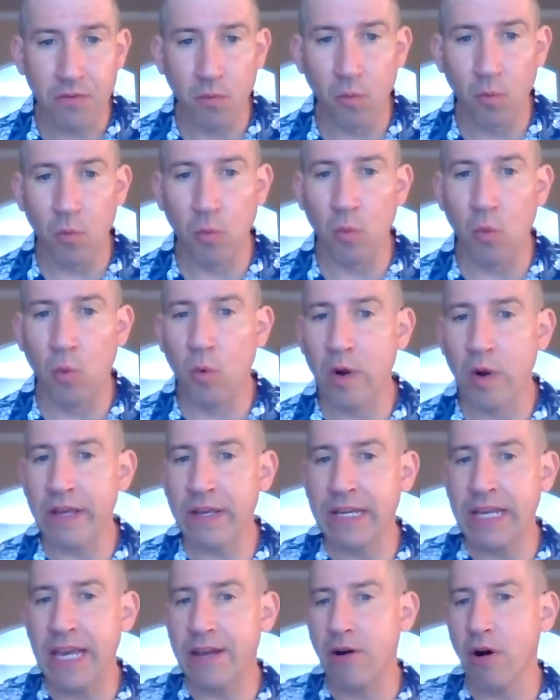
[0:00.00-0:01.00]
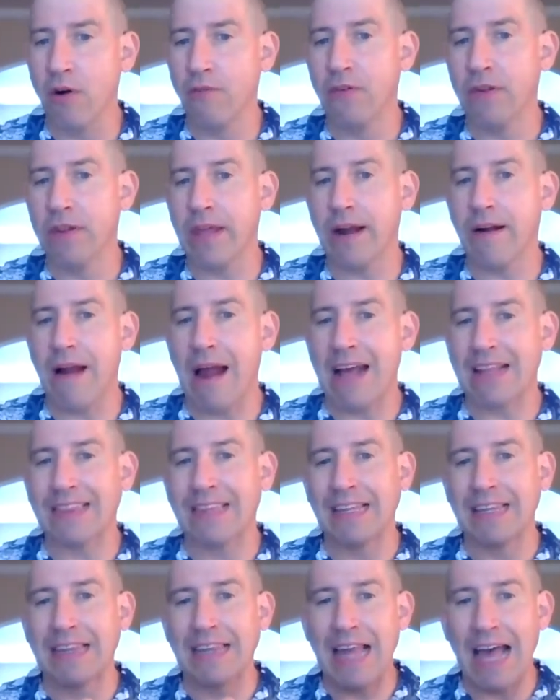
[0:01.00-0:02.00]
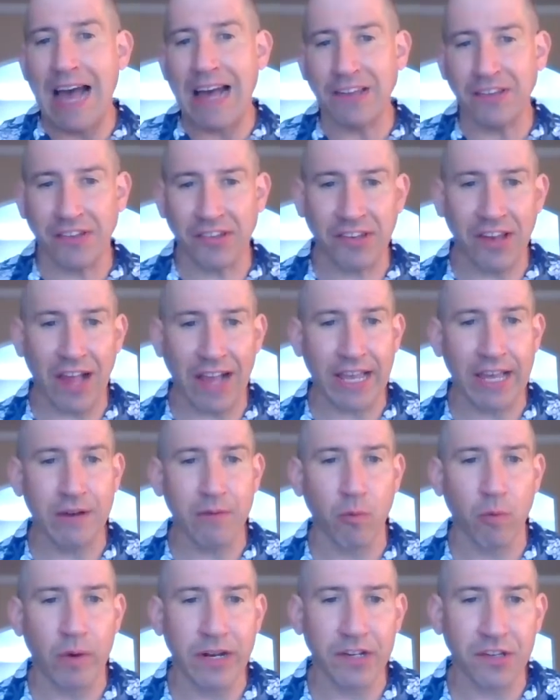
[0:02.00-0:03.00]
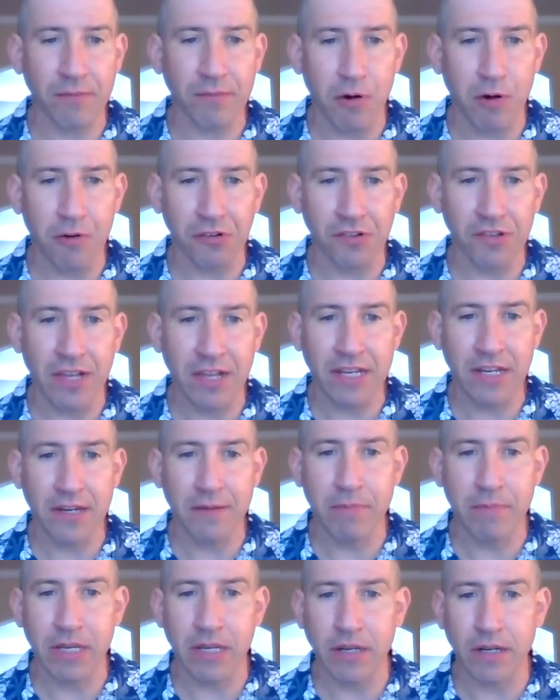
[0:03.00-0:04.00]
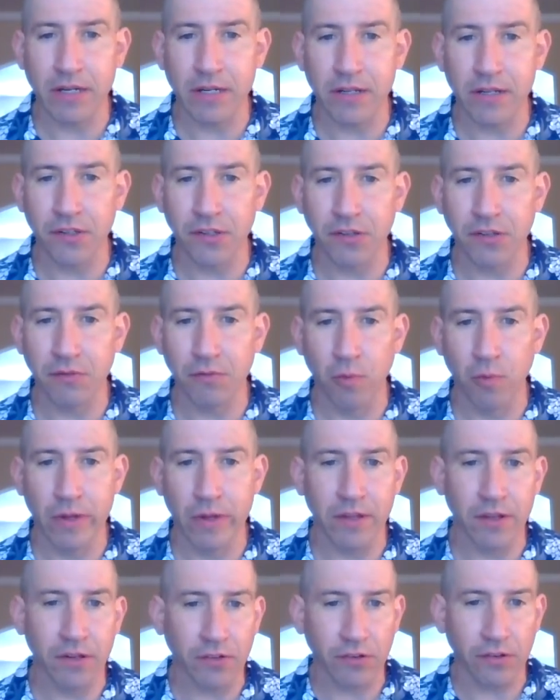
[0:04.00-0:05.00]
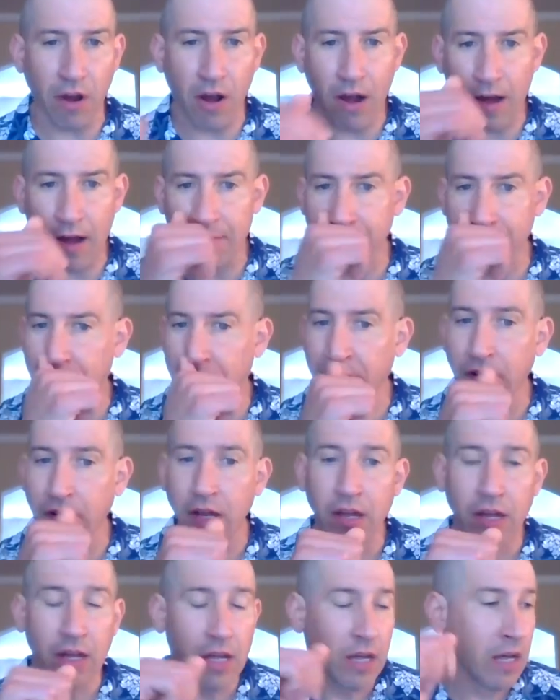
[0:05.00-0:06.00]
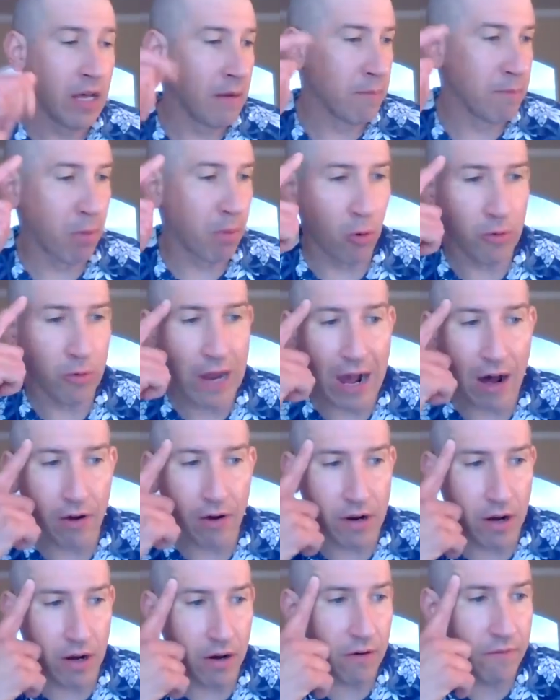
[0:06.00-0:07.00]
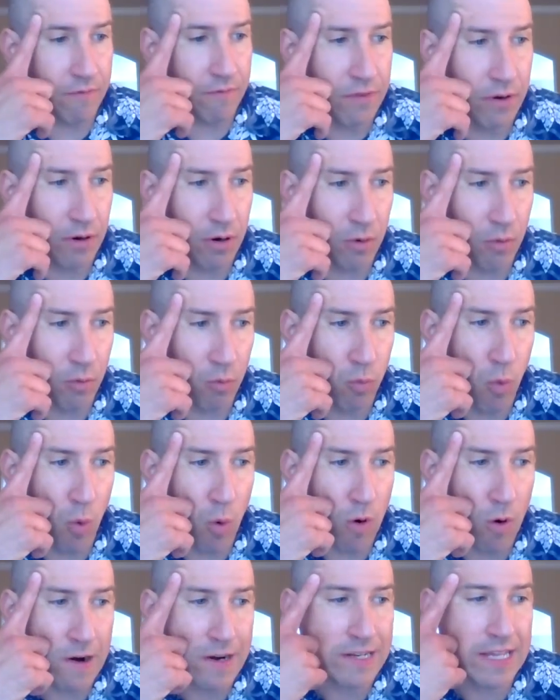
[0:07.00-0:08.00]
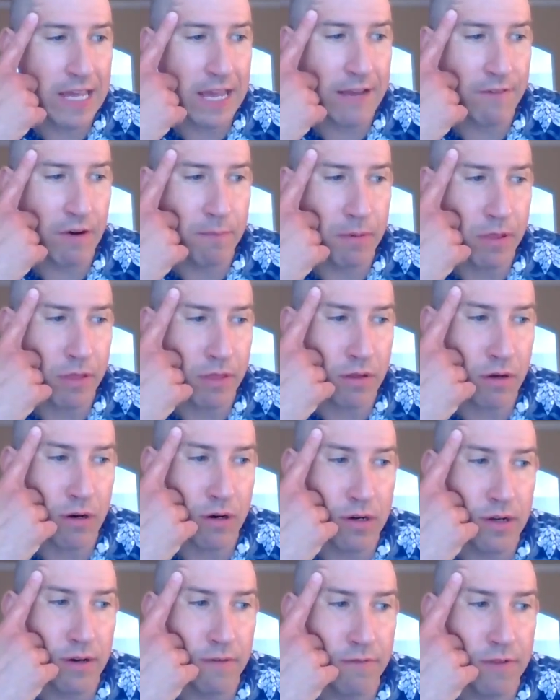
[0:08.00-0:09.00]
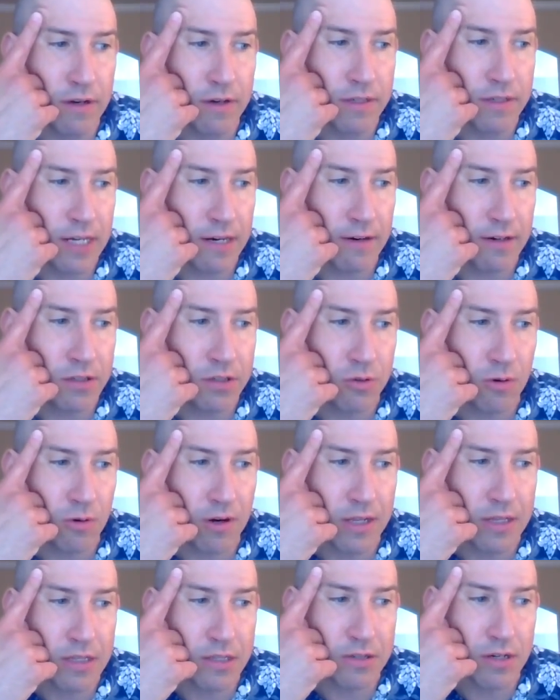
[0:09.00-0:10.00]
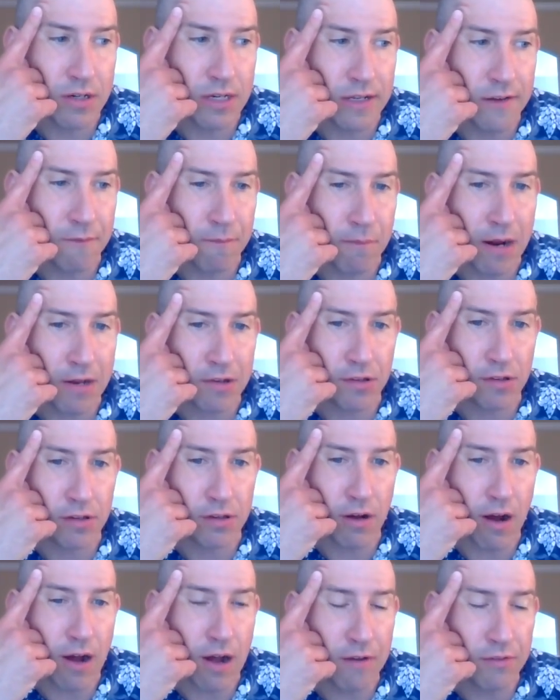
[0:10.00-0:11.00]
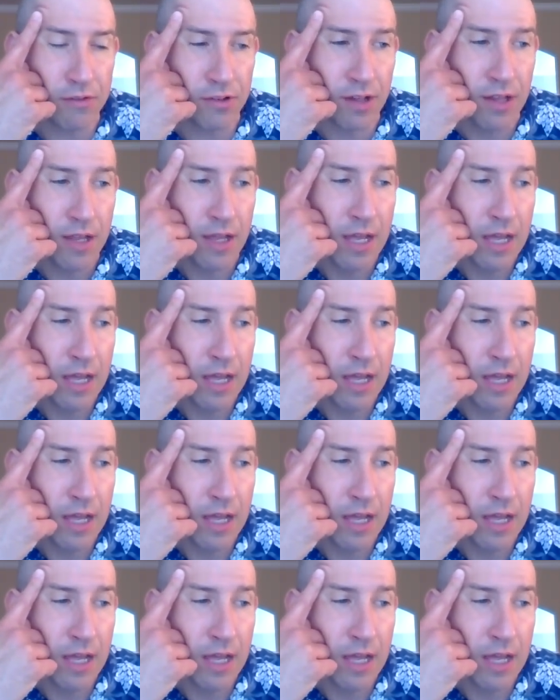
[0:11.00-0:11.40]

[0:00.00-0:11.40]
We get over there at the last second when it's most needed, because when the Sovs pulled out of the war and gave up 1/3 of their territory in the Treaty of Brest-Litovsk,